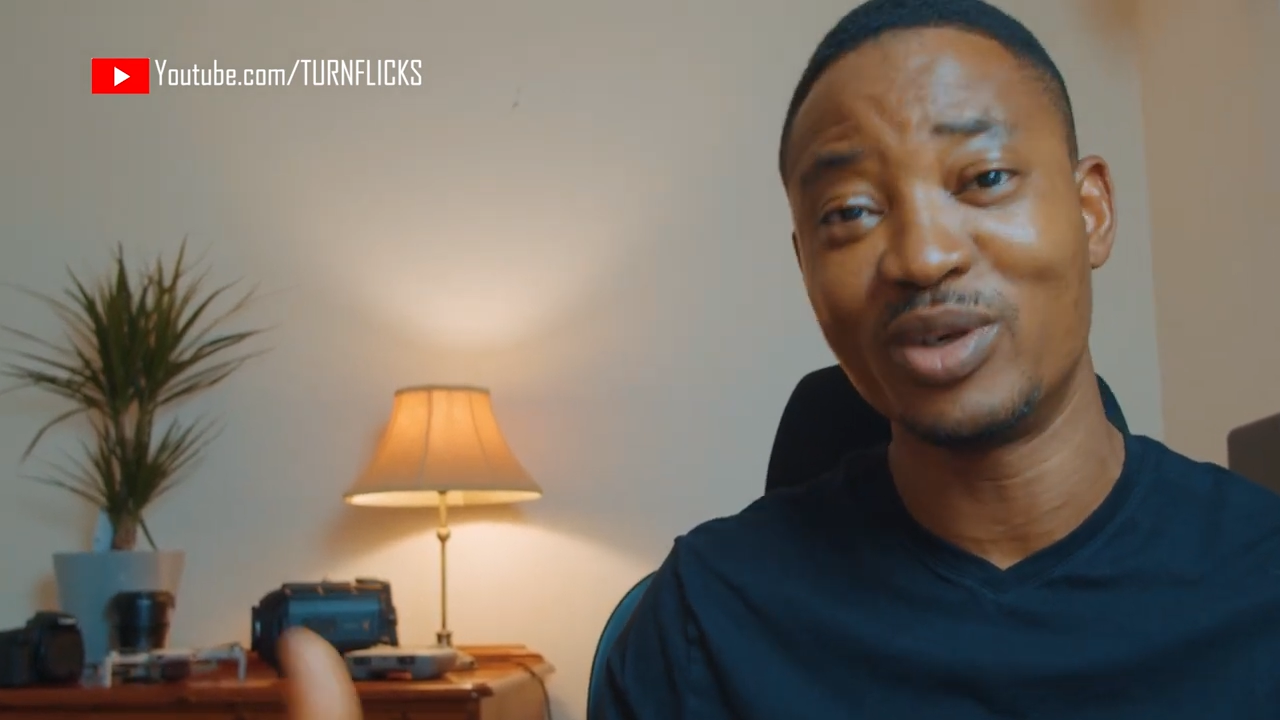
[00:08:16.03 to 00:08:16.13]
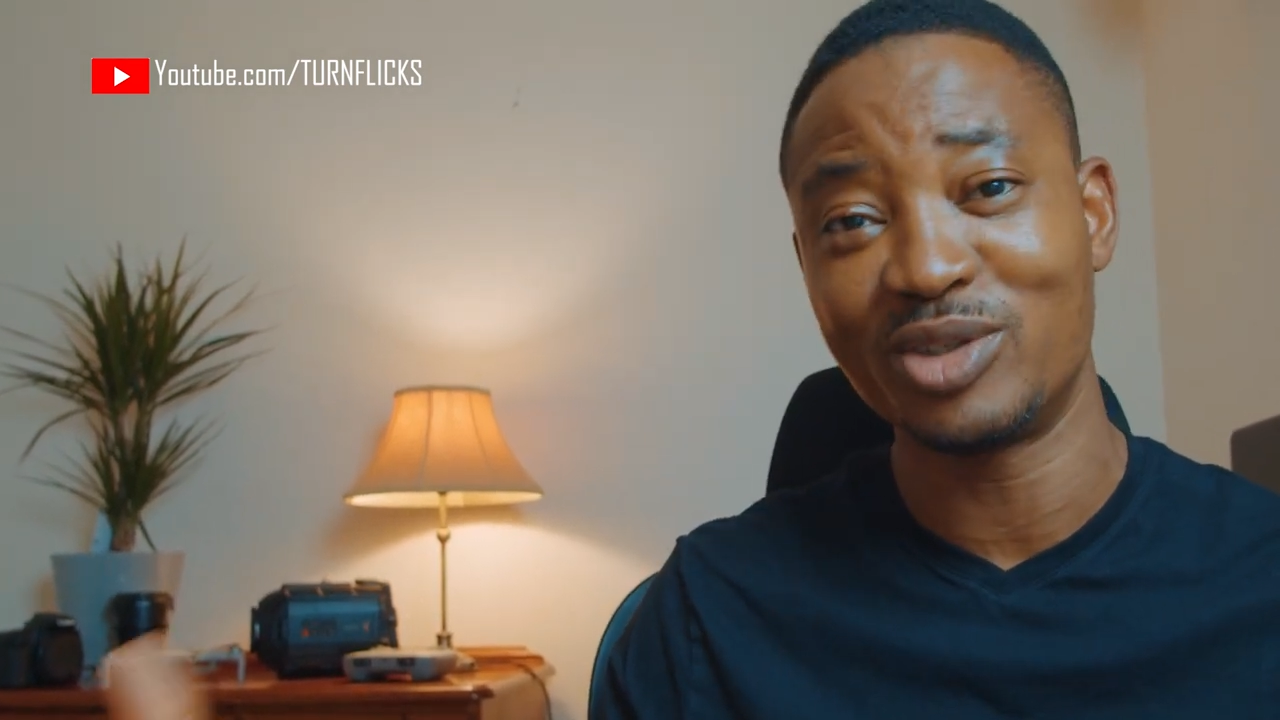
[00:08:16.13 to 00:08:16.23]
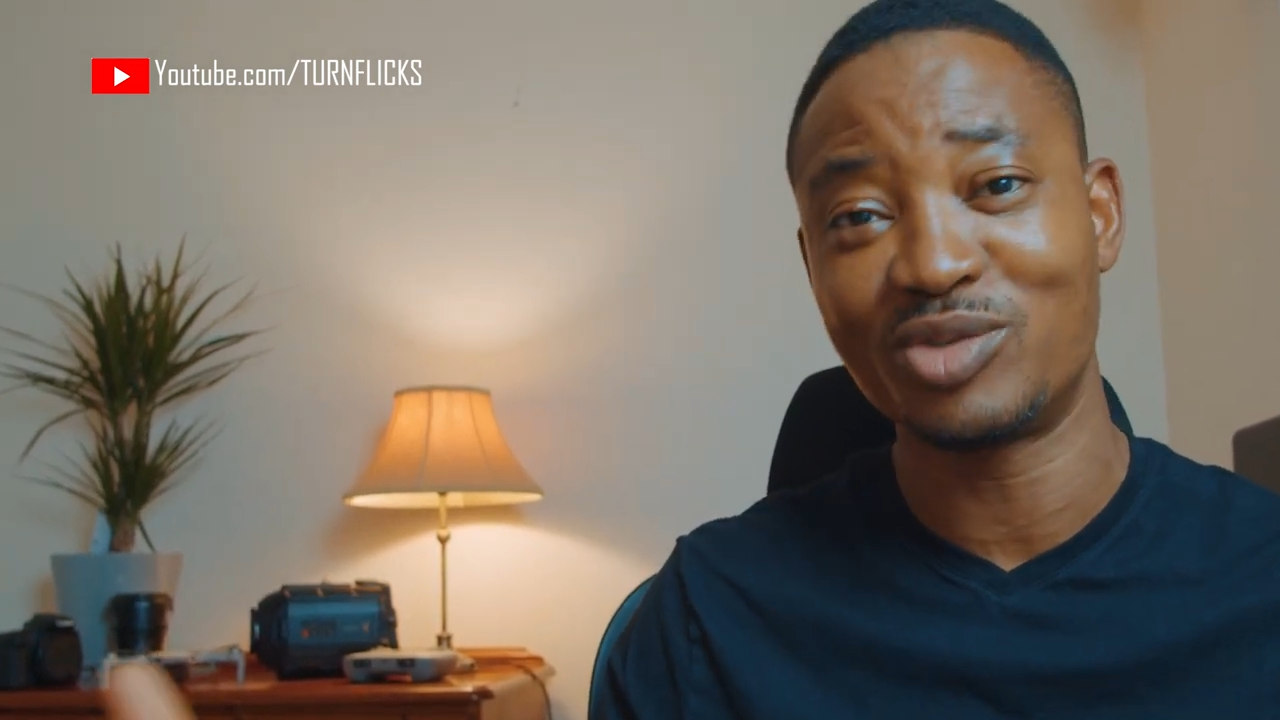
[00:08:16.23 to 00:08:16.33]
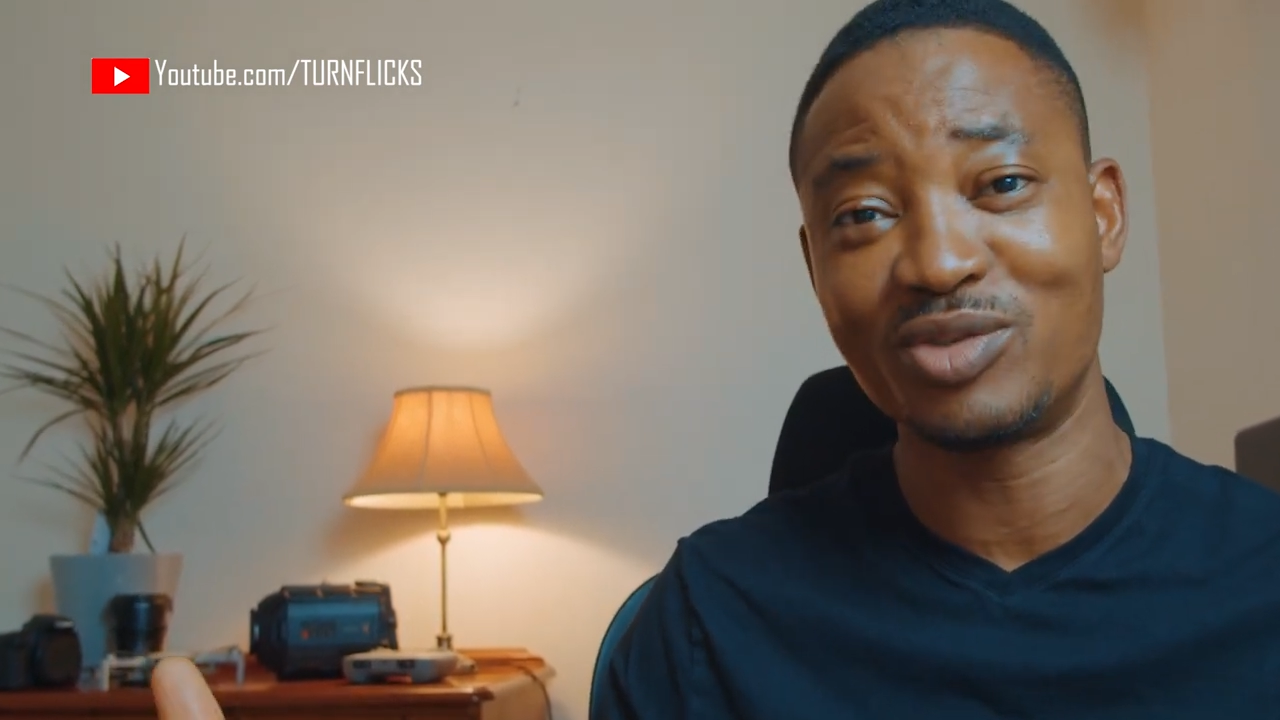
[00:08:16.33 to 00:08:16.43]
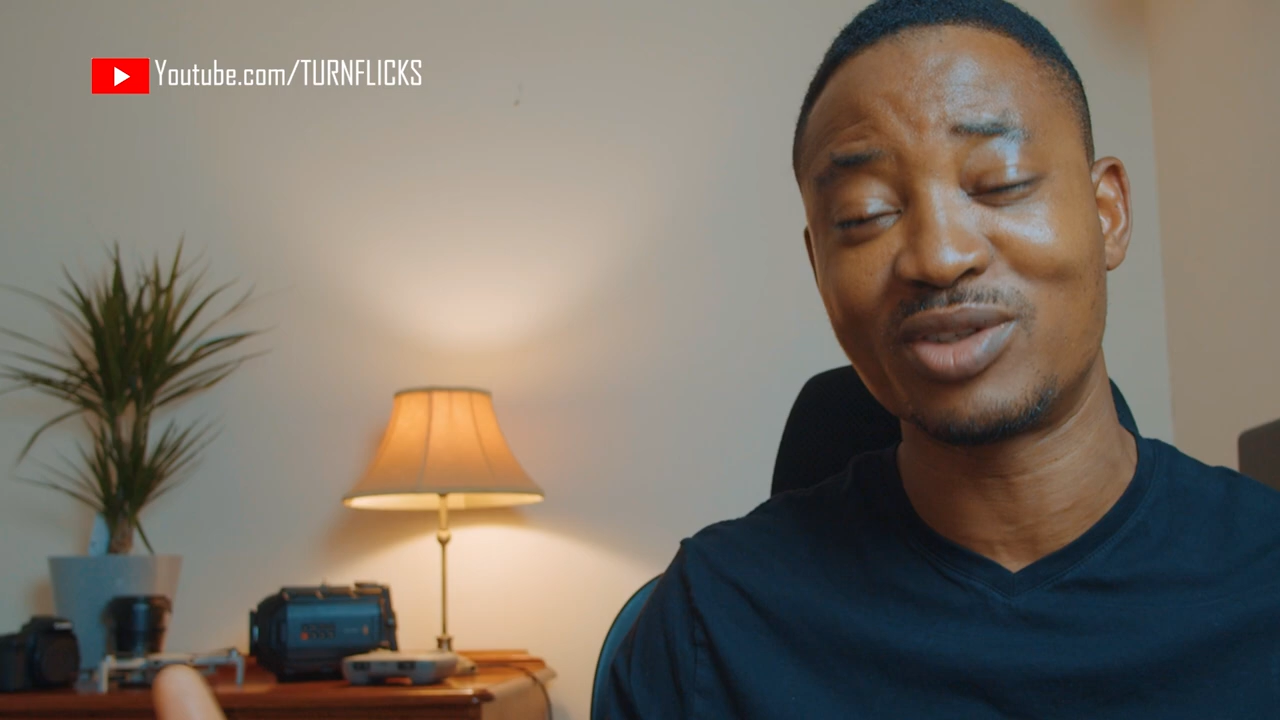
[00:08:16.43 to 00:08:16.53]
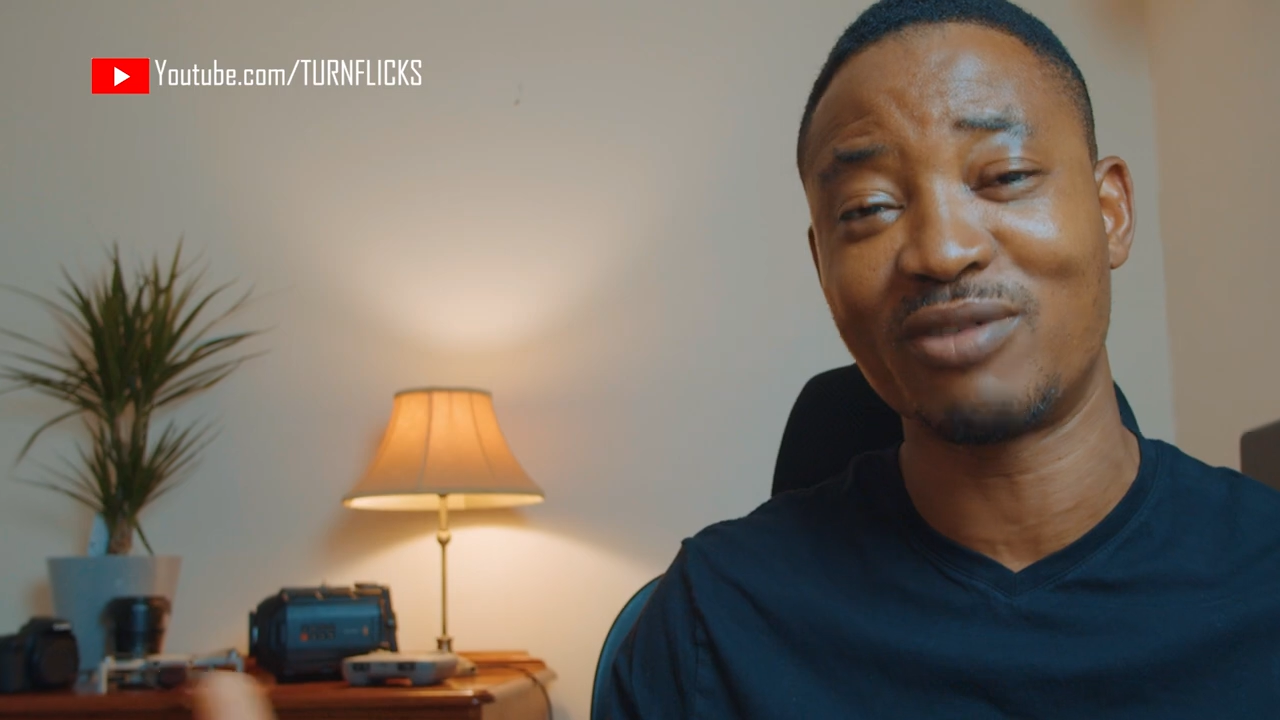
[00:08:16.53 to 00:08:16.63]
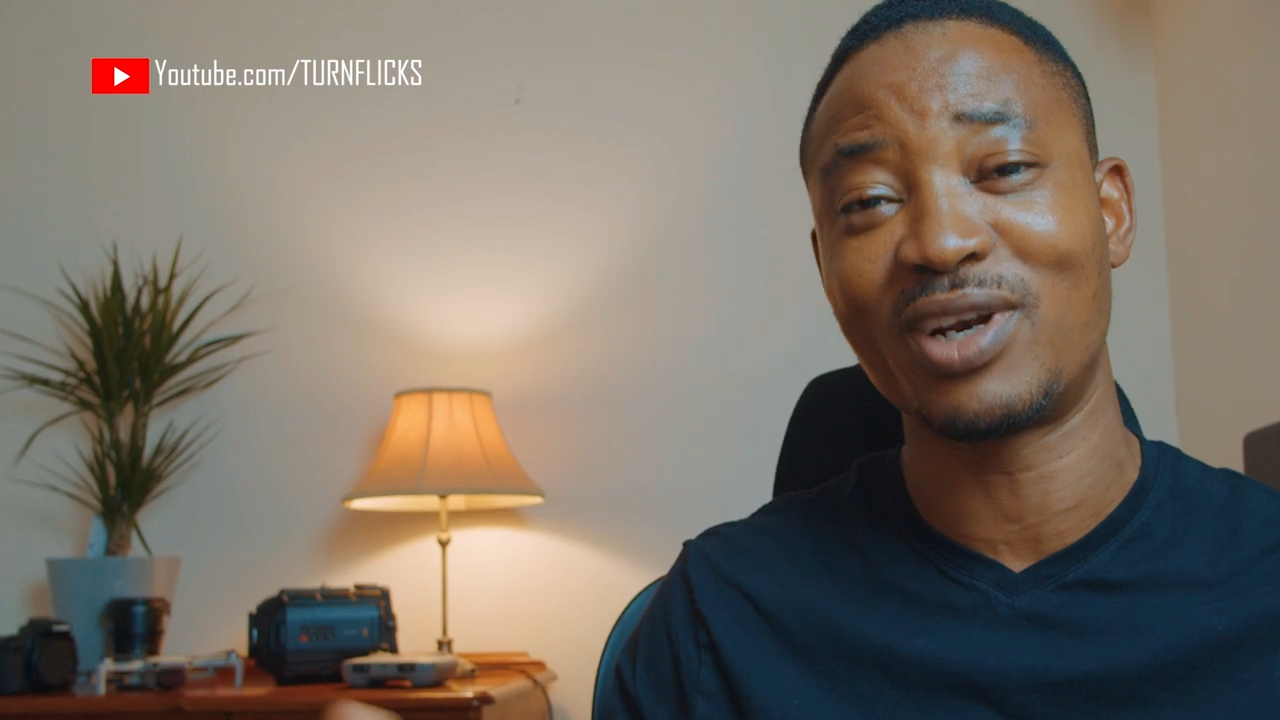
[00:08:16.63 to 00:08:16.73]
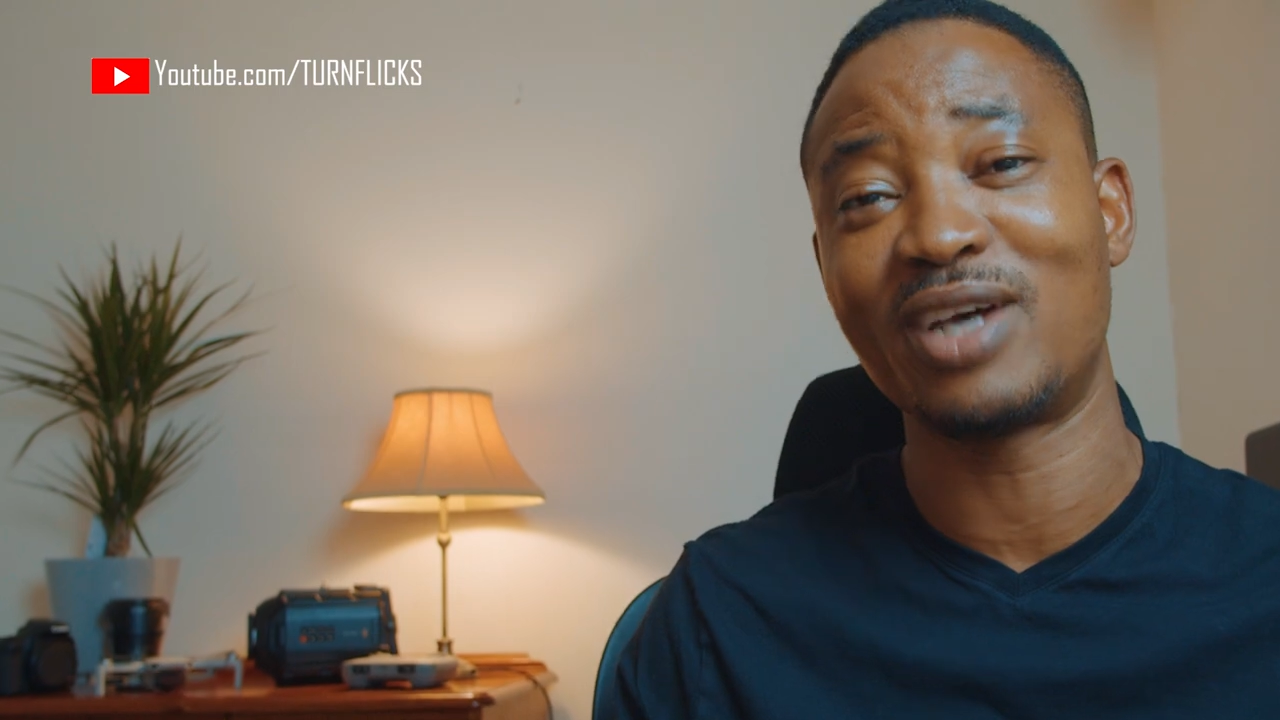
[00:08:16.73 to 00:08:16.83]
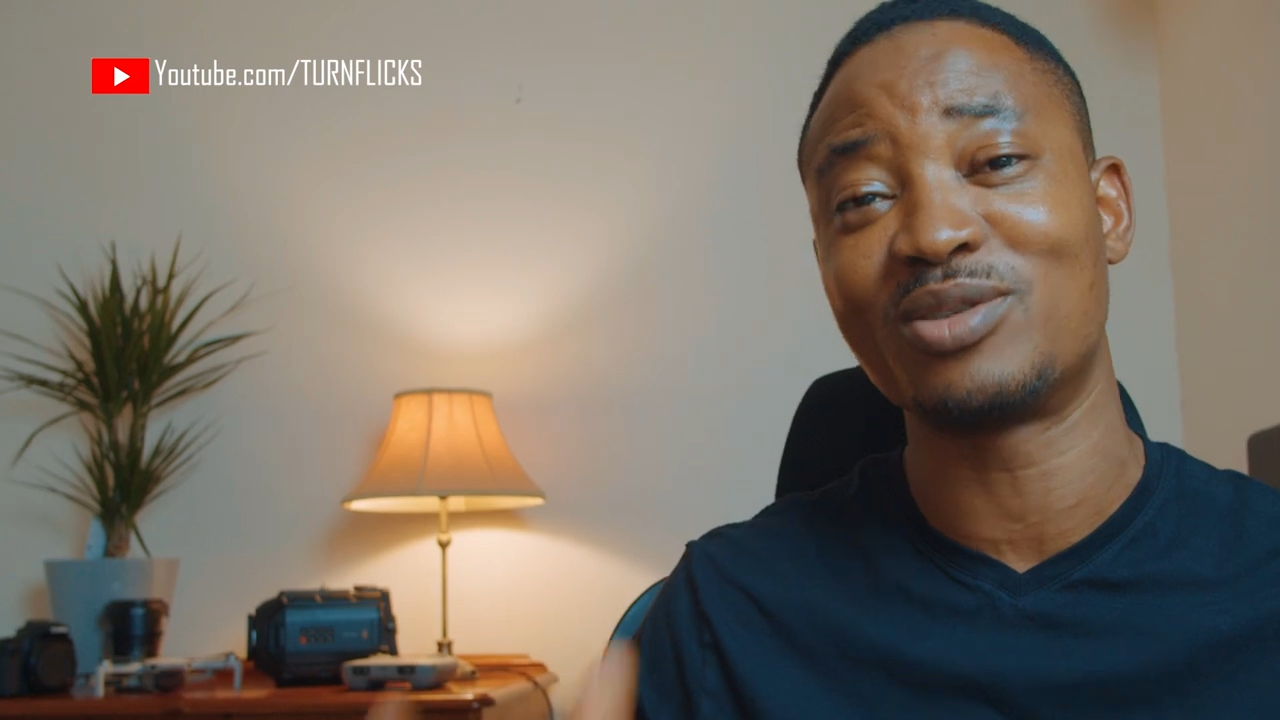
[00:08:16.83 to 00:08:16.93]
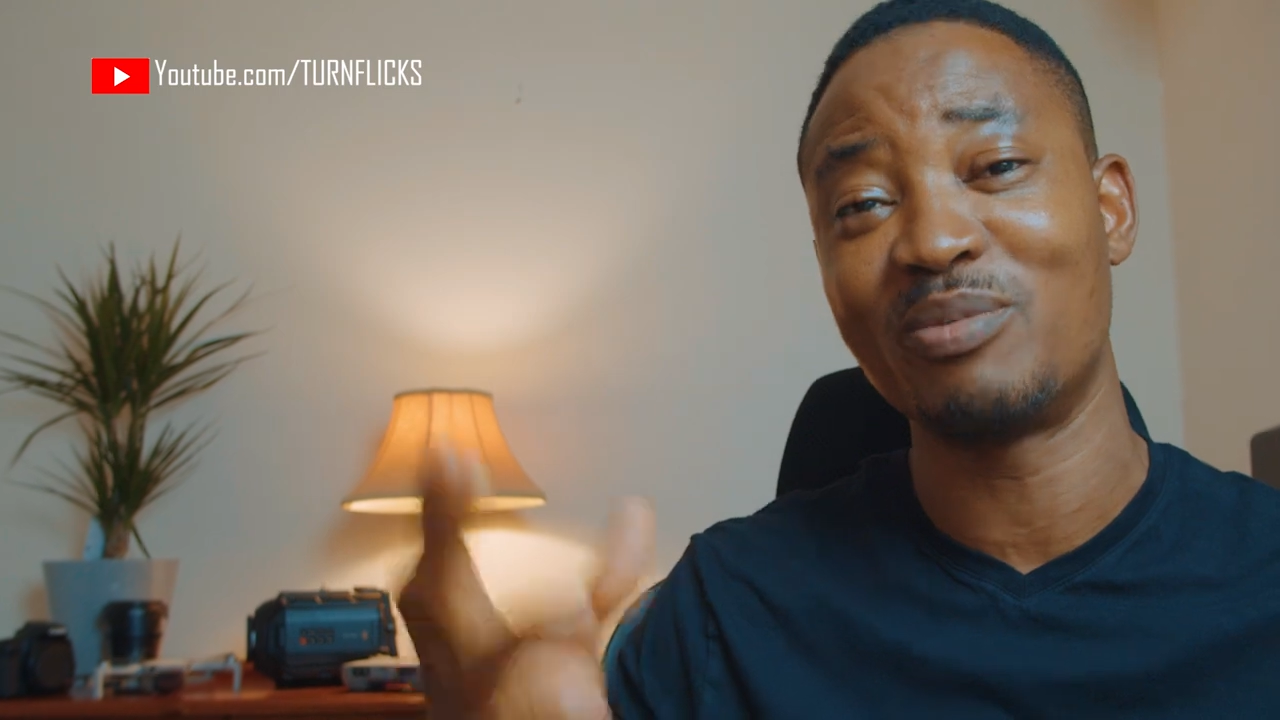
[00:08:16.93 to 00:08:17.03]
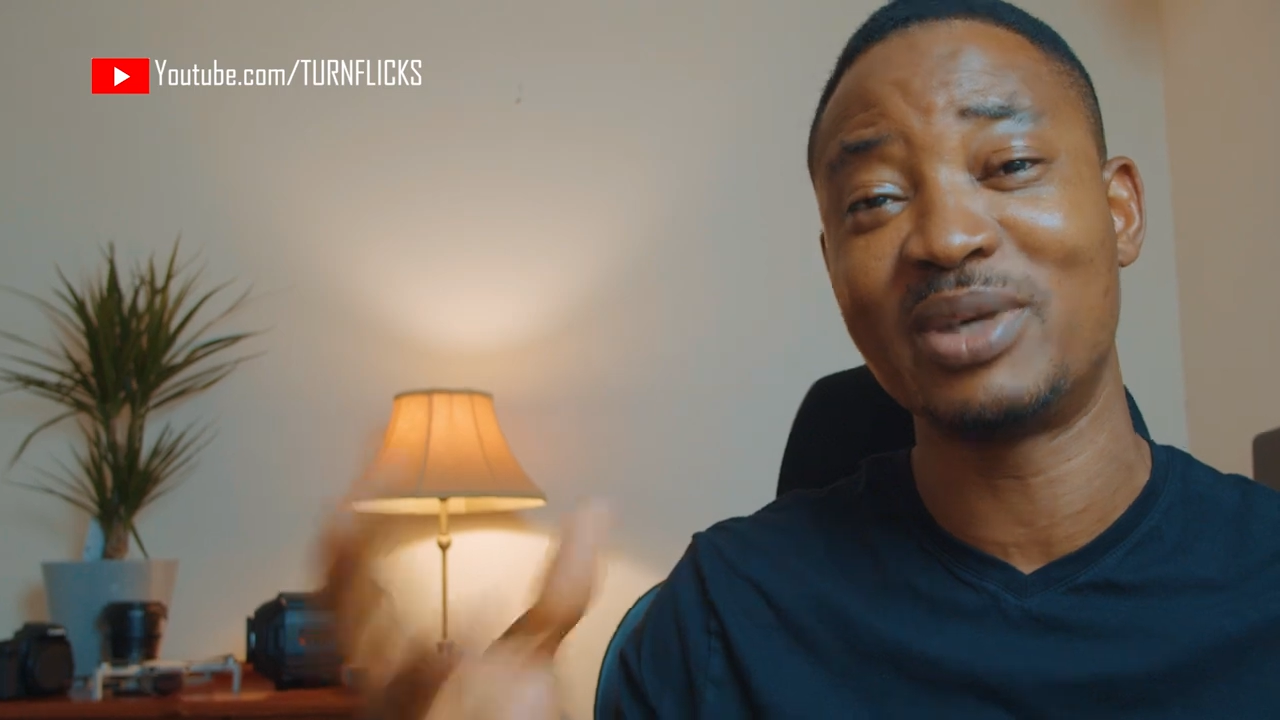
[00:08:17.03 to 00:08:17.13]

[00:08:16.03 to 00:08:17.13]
on the streets of Glasgow.